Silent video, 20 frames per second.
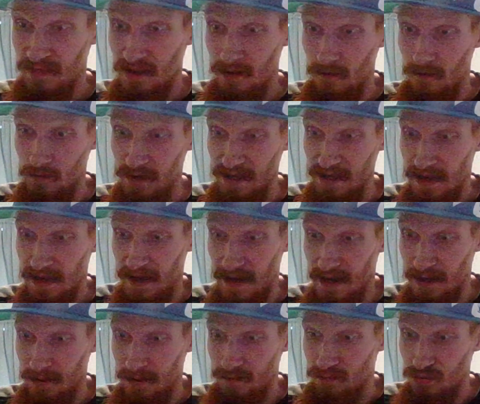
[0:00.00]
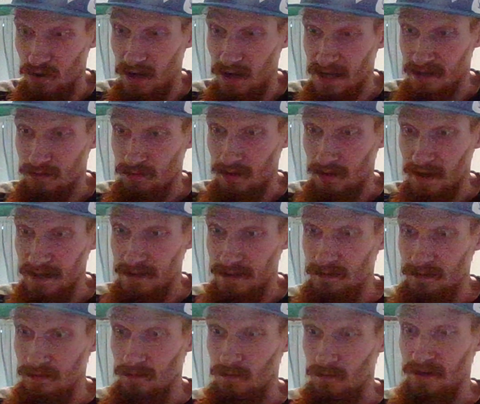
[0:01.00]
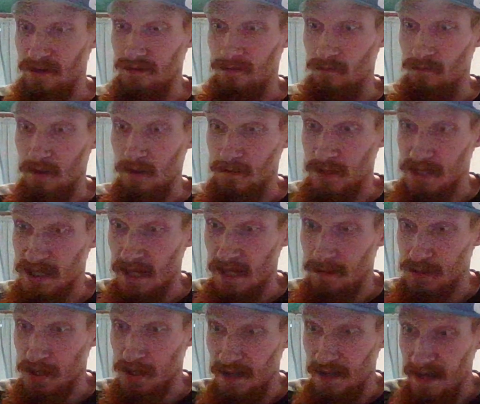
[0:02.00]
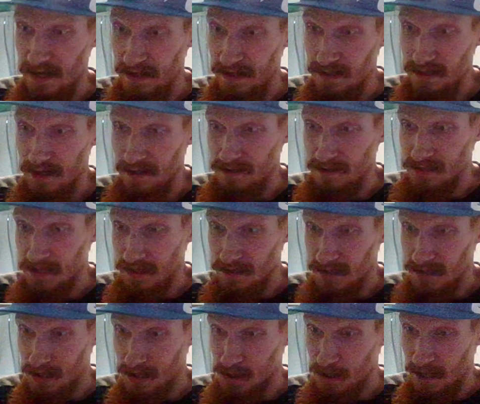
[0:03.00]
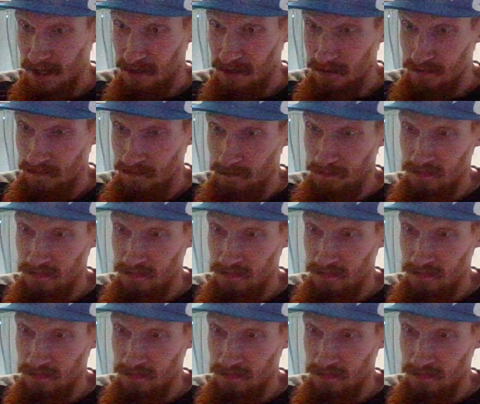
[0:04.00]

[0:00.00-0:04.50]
We had Brock Wright with 1 reception, 8 yards, and a touchdown.